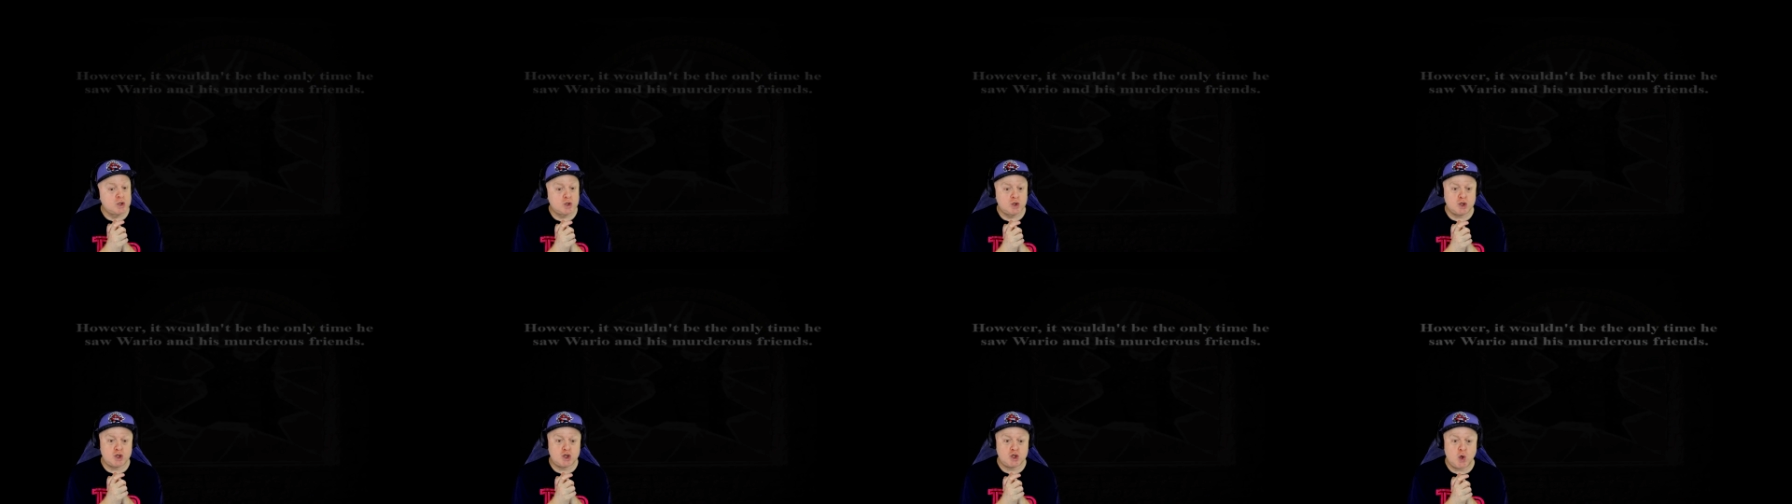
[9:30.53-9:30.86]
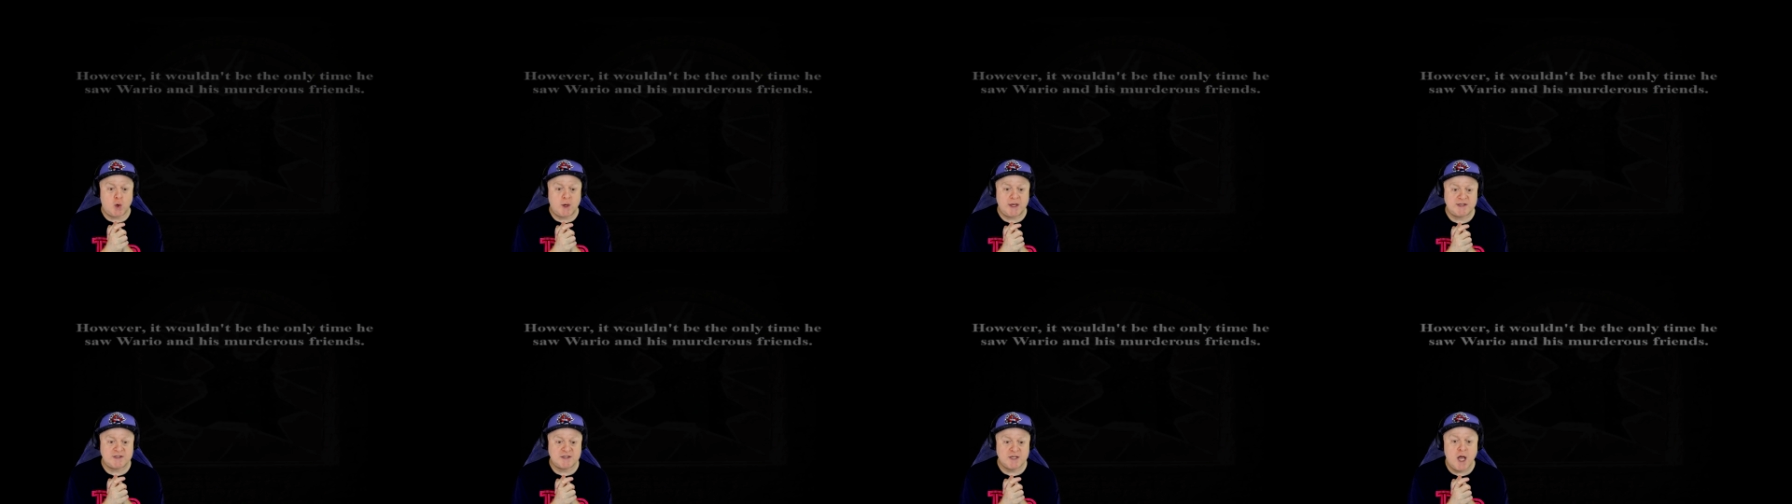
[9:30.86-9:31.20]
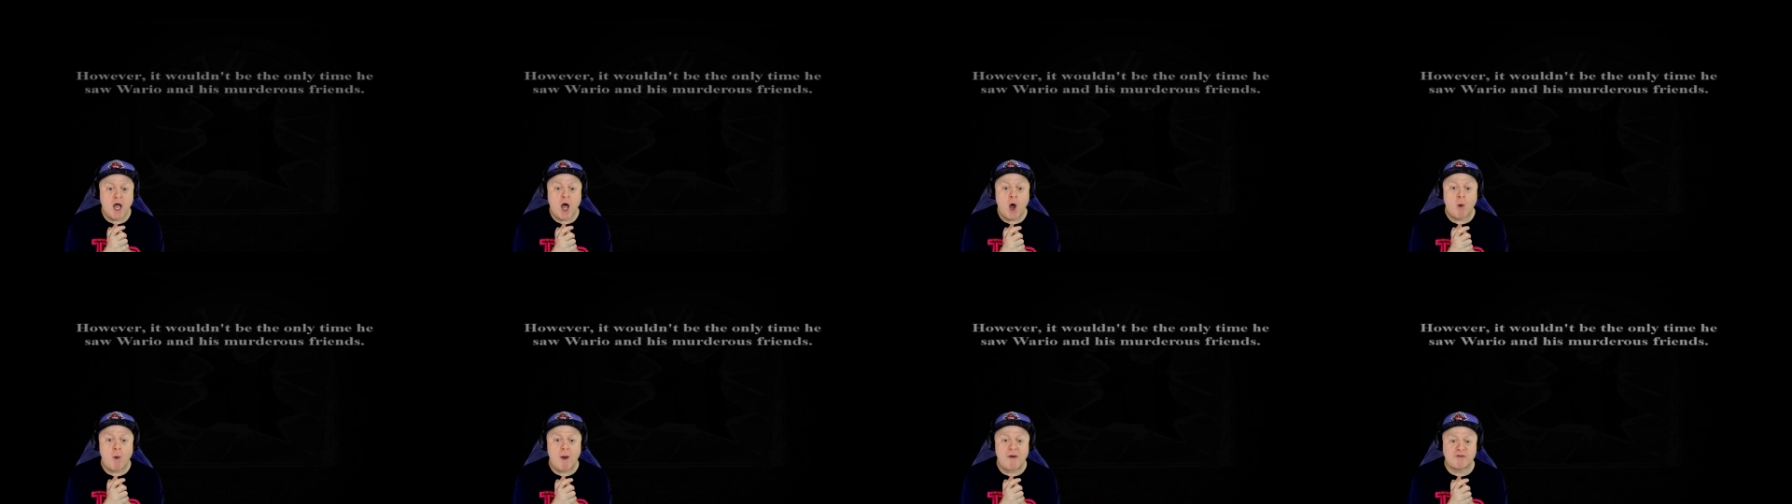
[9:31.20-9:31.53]
Good choice.
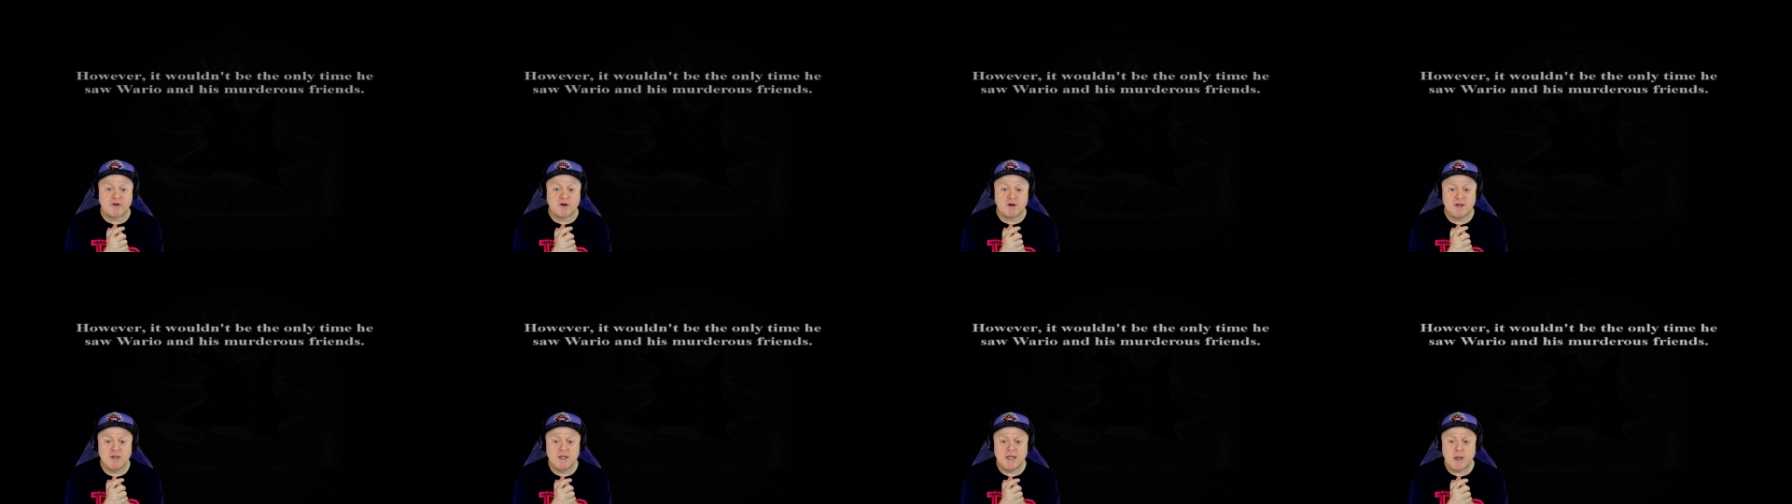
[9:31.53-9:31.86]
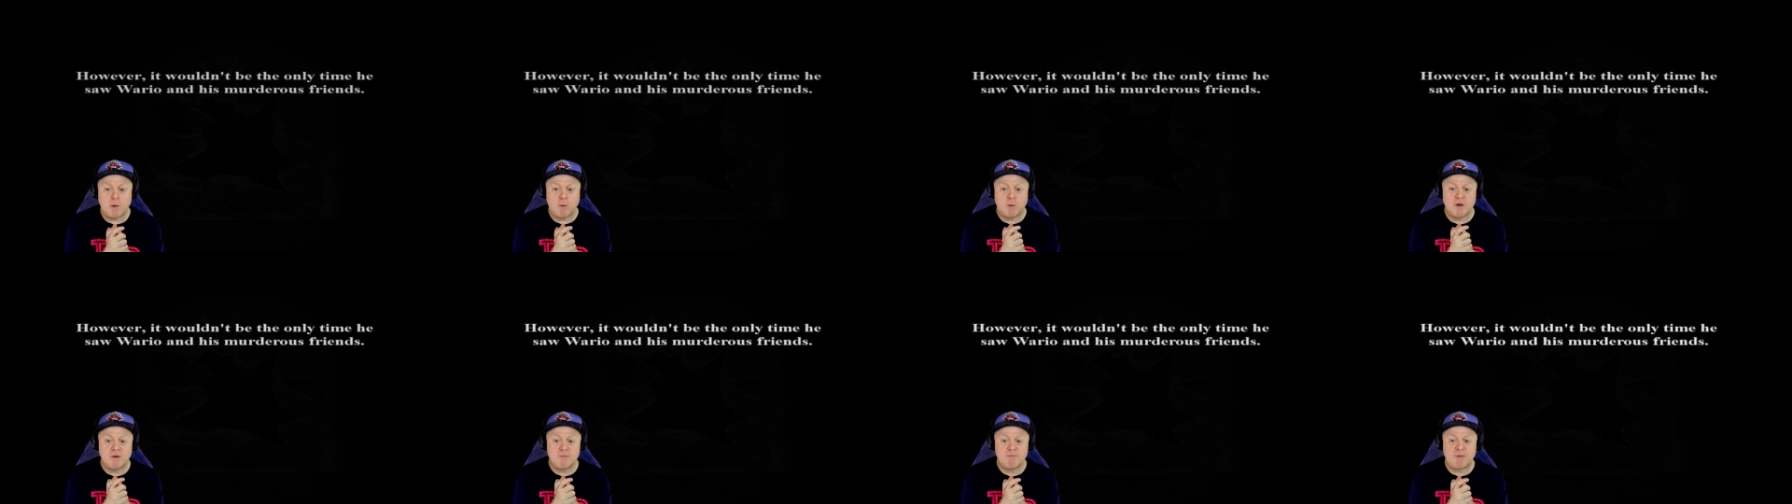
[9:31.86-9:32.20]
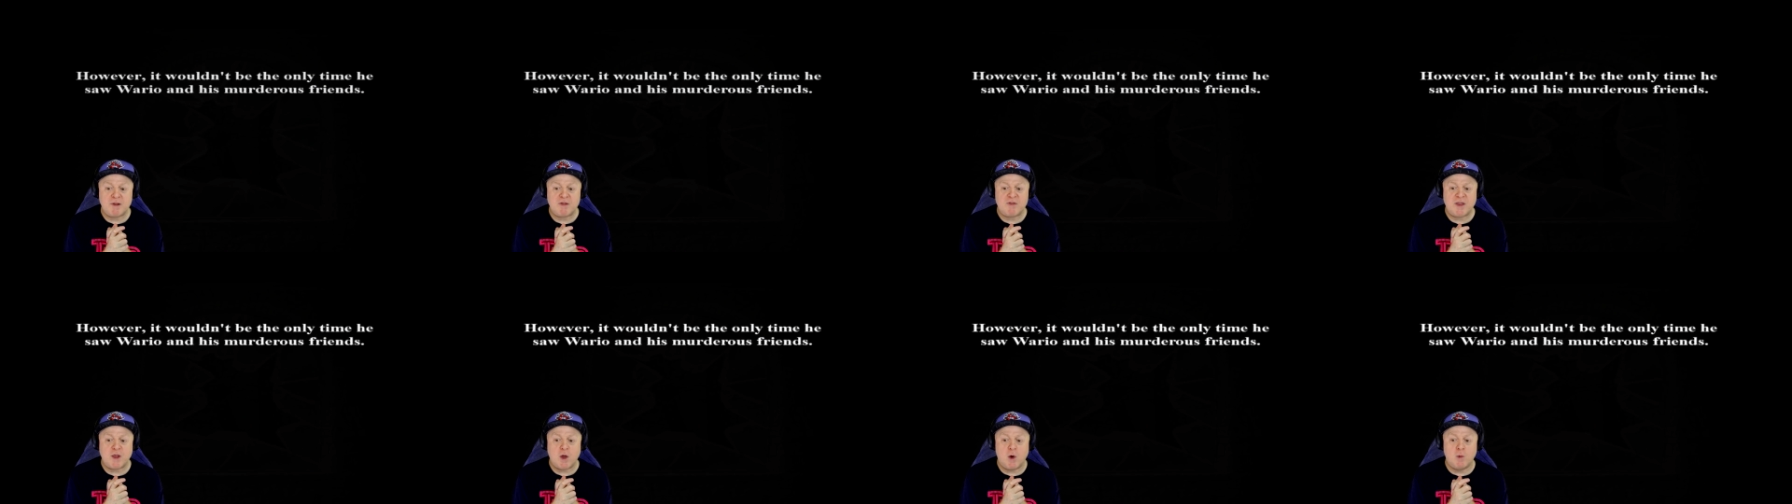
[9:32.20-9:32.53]
However, it wouldn't
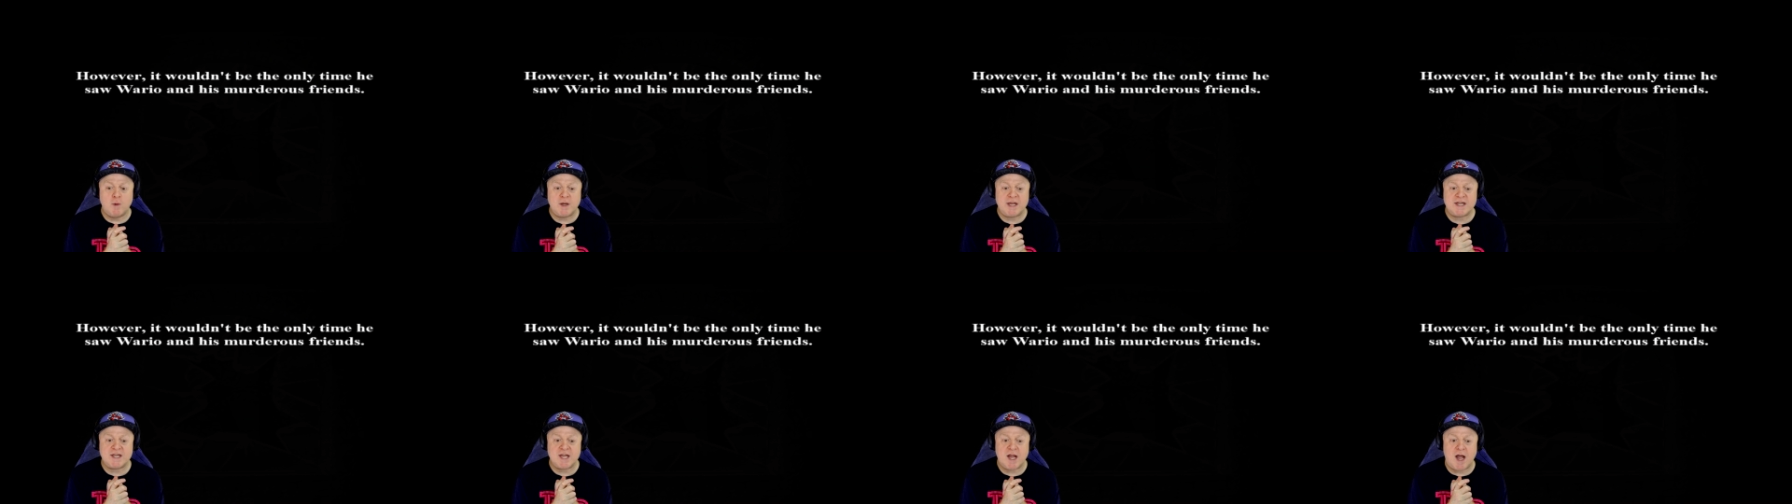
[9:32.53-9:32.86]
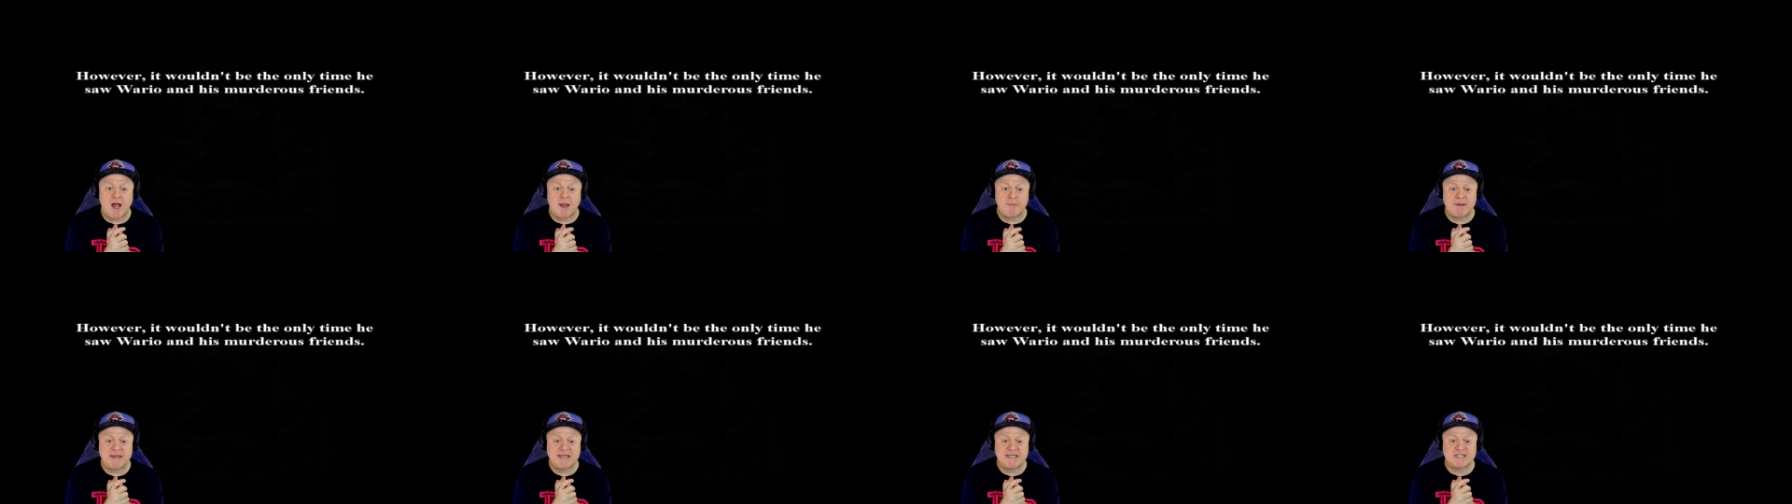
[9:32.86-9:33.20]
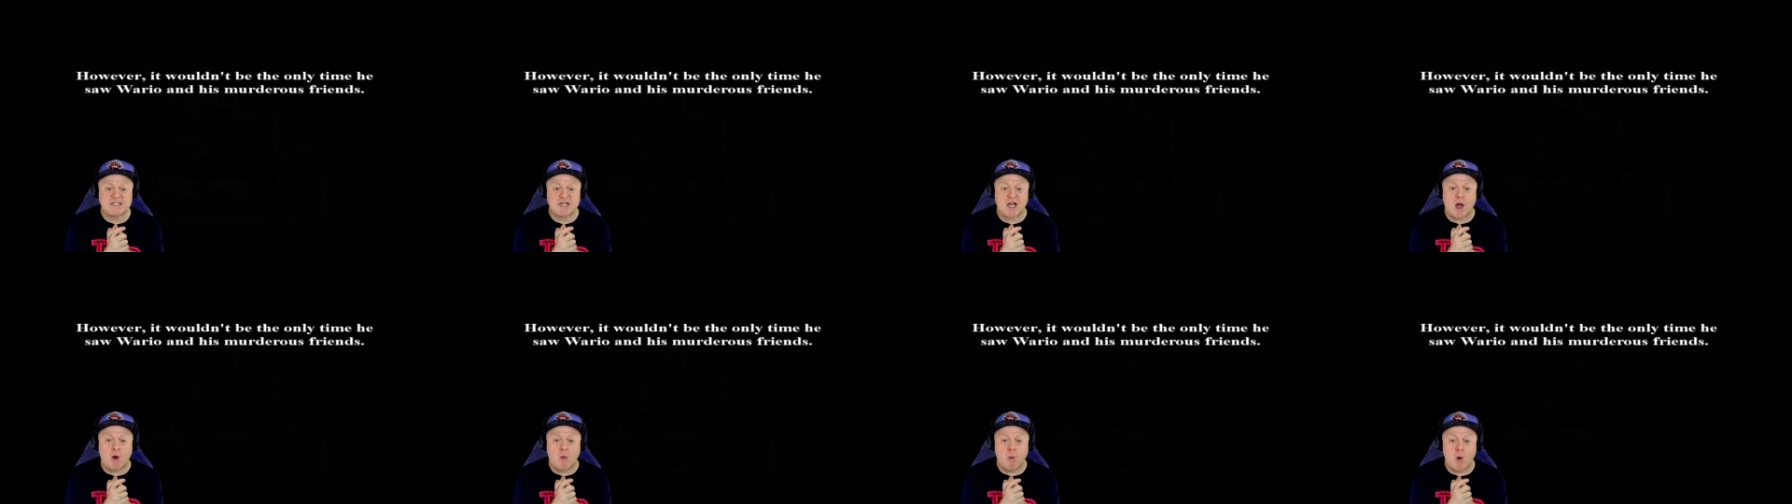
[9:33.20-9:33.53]
be the only time he
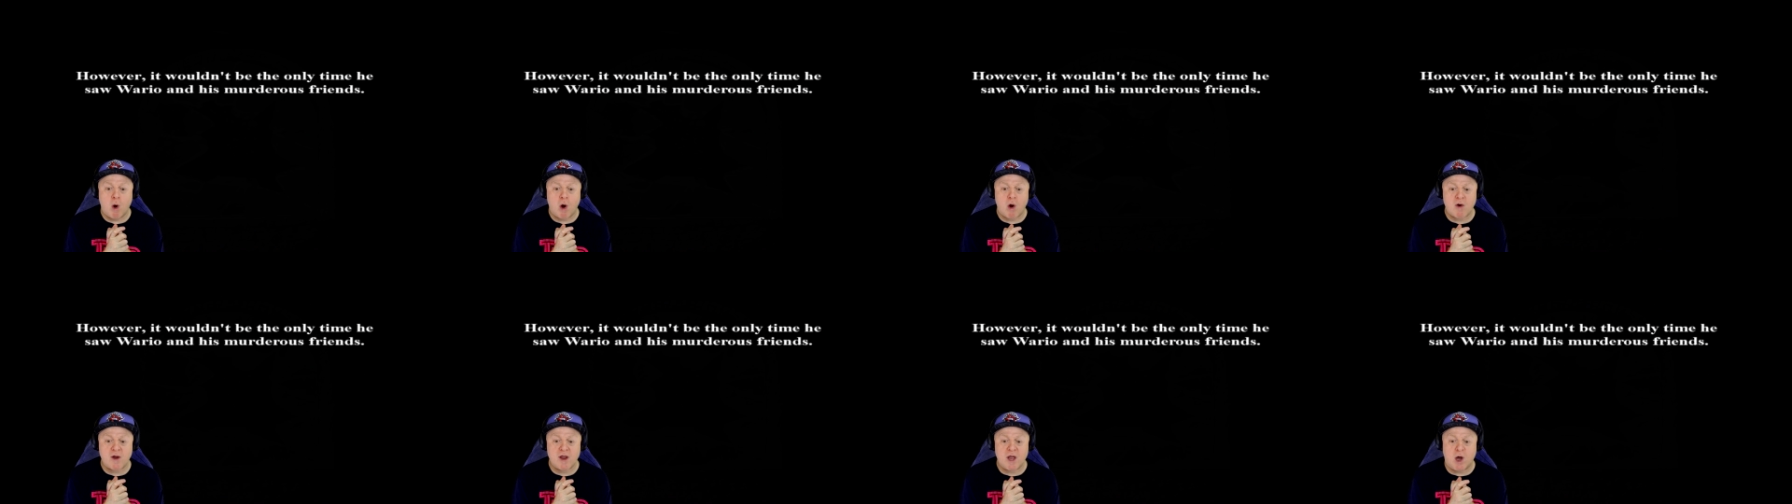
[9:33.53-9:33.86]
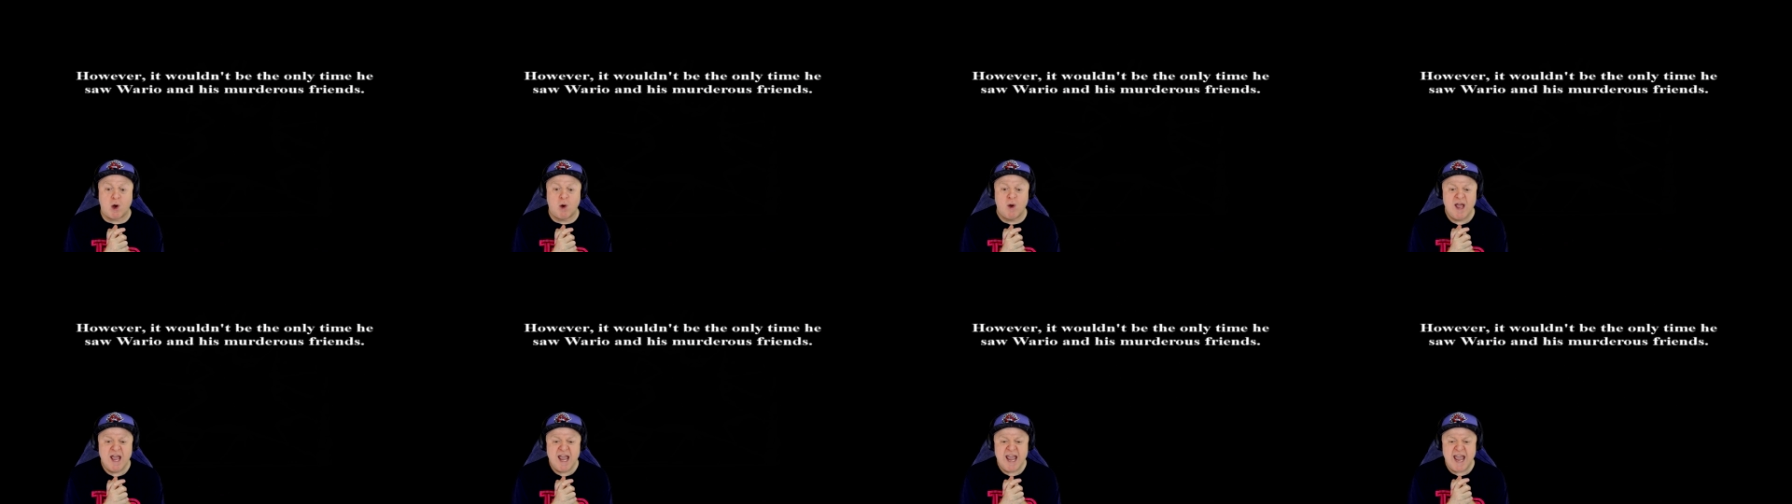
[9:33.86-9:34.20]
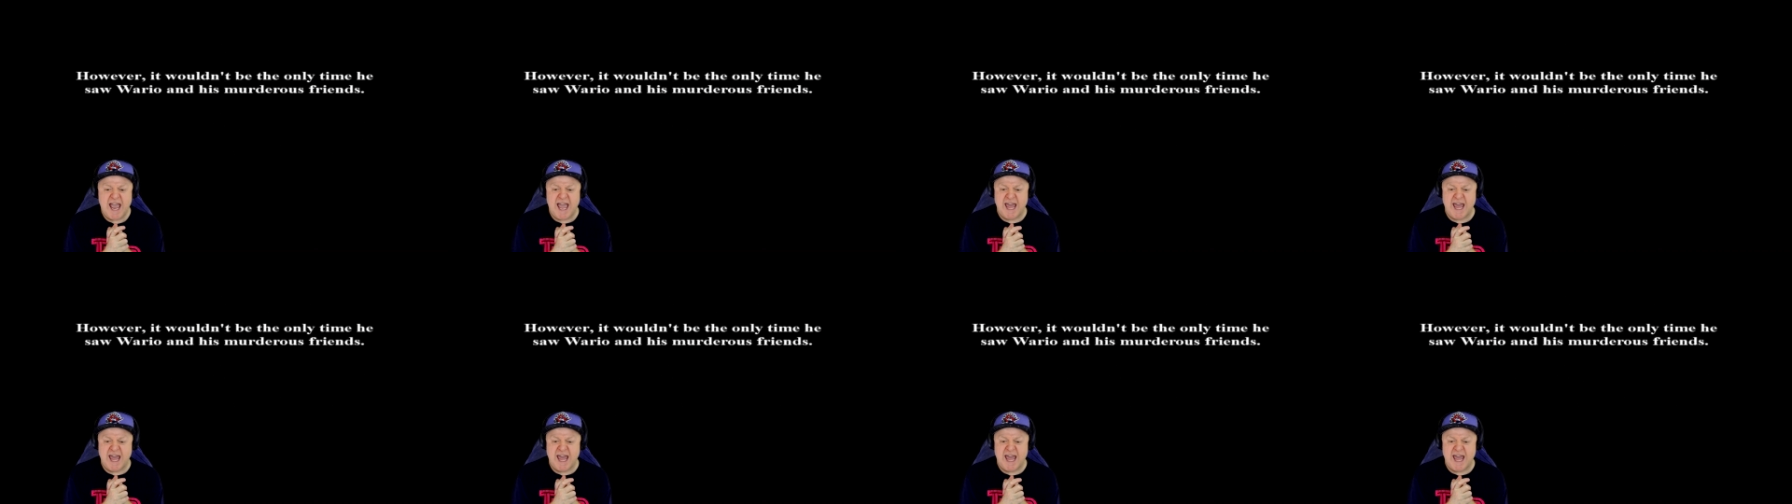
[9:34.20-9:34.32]
saw Wario